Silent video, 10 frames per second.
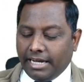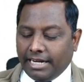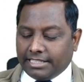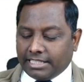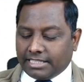
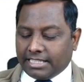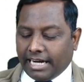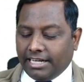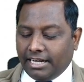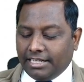It's a
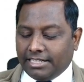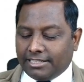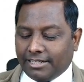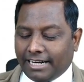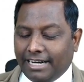cidal
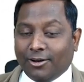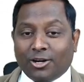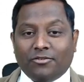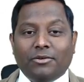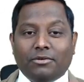agent. Again, a
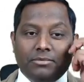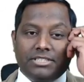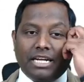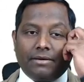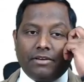lot of
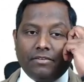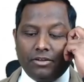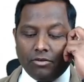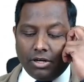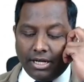information I have given
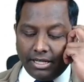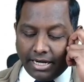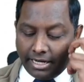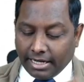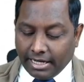you already,
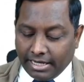right?